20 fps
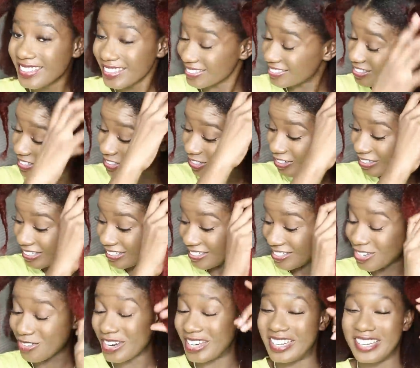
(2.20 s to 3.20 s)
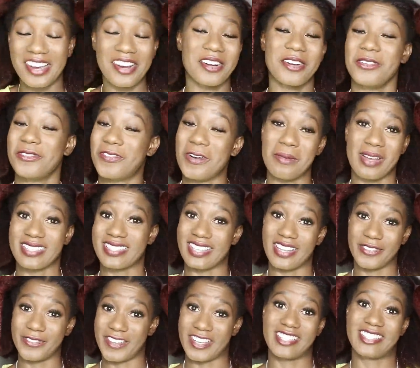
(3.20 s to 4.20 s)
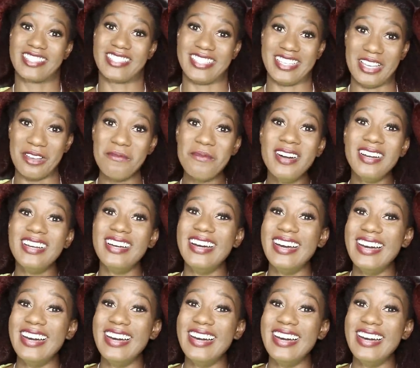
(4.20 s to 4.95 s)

this tutorial is really not good for my self-esteem.